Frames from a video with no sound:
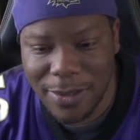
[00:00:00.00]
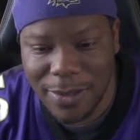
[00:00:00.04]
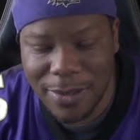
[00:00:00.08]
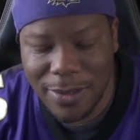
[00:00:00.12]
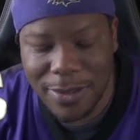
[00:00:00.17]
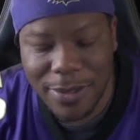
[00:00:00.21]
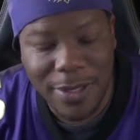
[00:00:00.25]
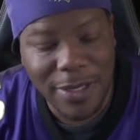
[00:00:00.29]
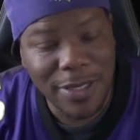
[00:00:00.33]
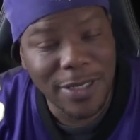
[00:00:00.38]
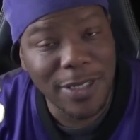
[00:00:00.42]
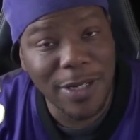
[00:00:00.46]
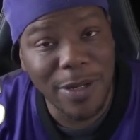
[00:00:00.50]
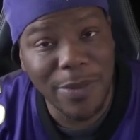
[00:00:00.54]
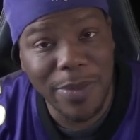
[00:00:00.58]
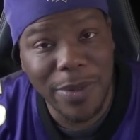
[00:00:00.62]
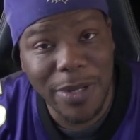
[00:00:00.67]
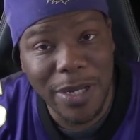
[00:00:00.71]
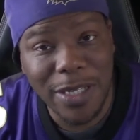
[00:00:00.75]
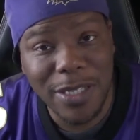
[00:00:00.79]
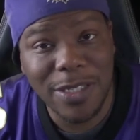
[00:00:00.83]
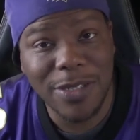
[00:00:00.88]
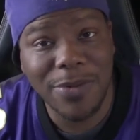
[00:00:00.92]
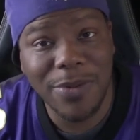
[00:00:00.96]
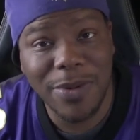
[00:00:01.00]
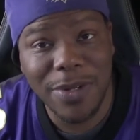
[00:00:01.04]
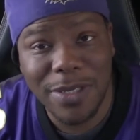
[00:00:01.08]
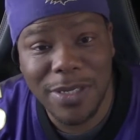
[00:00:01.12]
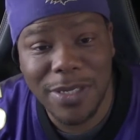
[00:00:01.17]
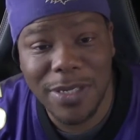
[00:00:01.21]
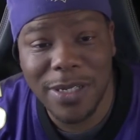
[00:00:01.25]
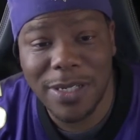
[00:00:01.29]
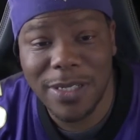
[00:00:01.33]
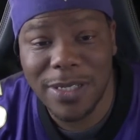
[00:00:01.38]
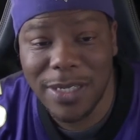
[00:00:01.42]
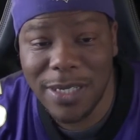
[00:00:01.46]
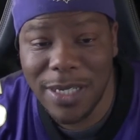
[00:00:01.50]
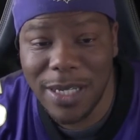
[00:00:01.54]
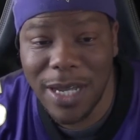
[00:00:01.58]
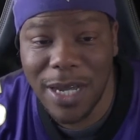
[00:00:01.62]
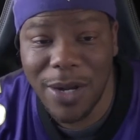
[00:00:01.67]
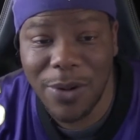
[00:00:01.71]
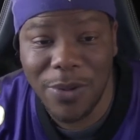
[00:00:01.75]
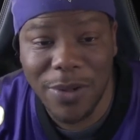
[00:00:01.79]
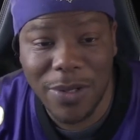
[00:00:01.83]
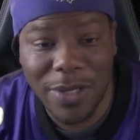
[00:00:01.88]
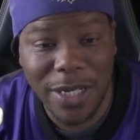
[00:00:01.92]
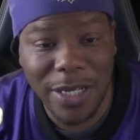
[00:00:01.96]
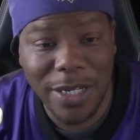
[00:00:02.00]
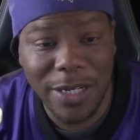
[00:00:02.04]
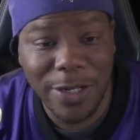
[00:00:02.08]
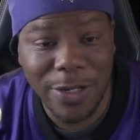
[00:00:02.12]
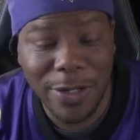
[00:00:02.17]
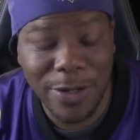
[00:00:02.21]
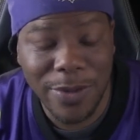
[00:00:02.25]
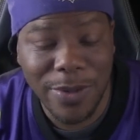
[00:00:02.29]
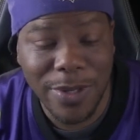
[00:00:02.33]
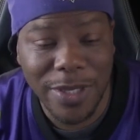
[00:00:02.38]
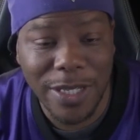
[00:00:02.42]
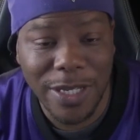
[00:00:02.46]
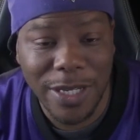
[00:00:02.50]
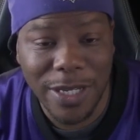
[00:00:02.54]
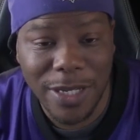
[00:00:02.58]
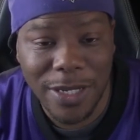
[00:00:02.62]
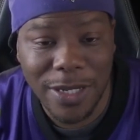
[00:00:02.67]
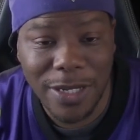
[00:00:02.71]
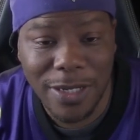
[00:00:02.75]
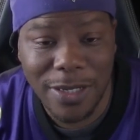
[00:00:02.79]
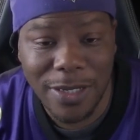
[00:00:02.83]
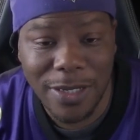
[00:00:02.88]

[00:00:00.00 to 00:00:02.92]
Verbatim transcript: So it's gonna be interesting to see how what they do with that.